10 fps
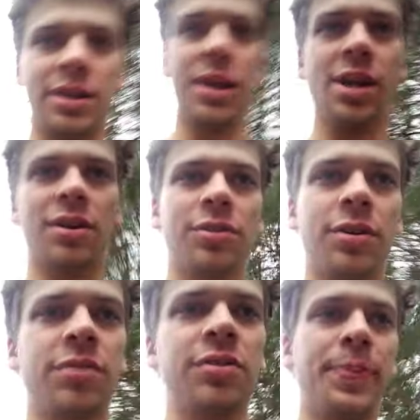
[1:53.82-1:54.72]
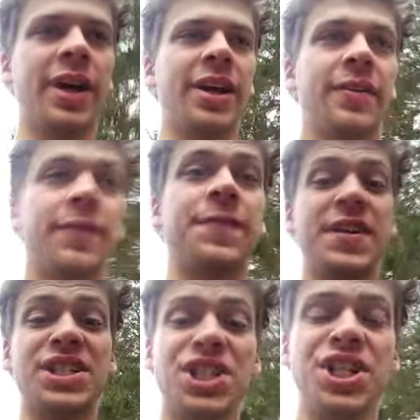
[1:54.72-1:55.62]
he also goes by
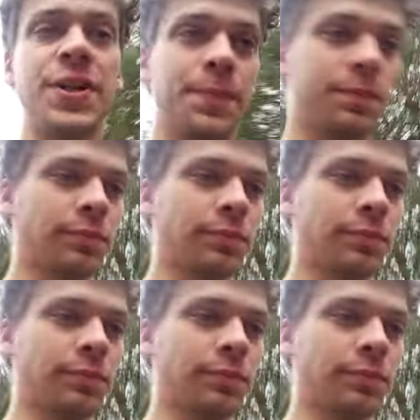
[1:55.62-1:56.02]
Finster